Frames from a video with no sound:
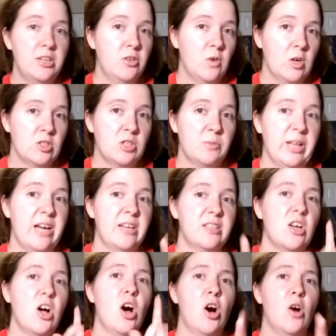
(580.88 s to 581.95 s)
new art supplies,
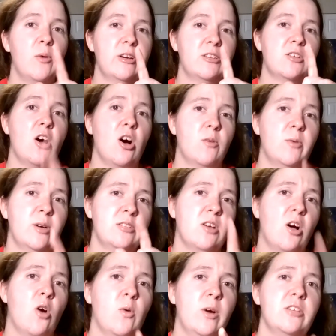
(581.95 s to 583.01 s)
always
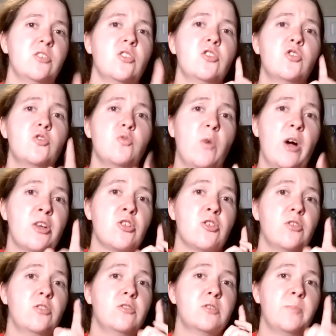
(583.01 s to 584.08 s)
swatch
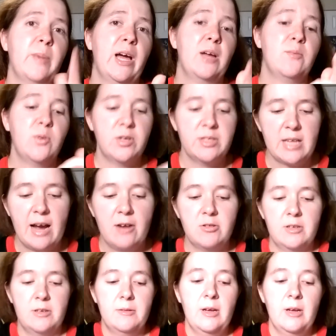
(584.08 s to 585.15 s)
those bad boys out.
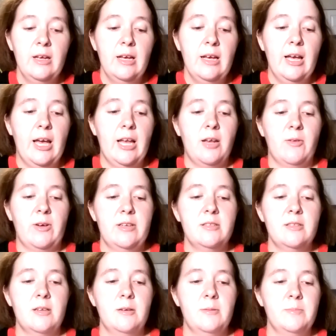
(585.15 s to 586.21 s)
Anyways,